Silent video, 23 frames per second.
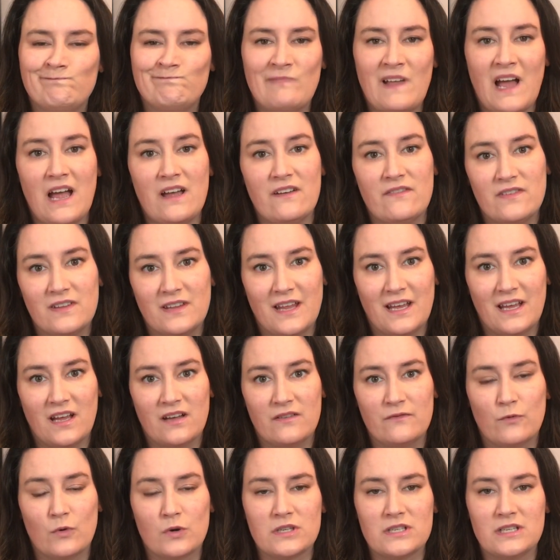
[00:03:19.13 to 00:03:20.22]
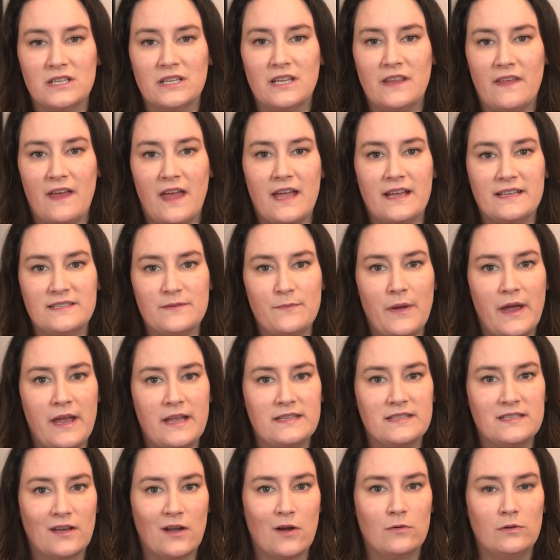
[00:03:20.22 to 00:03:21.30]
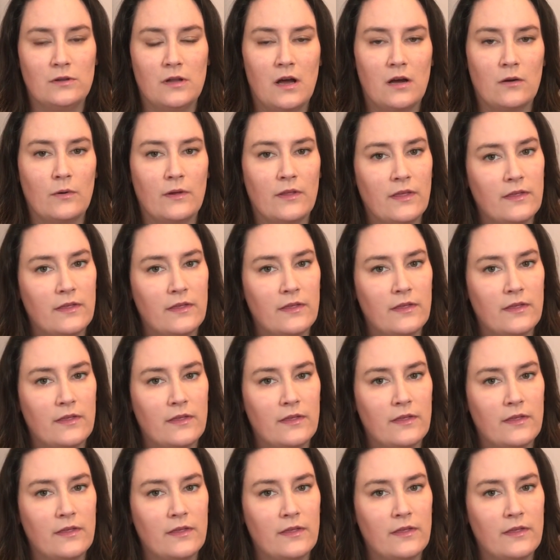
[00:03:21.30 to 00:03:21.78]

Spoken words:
I feel like, unfortunately, the aches and pains that go along with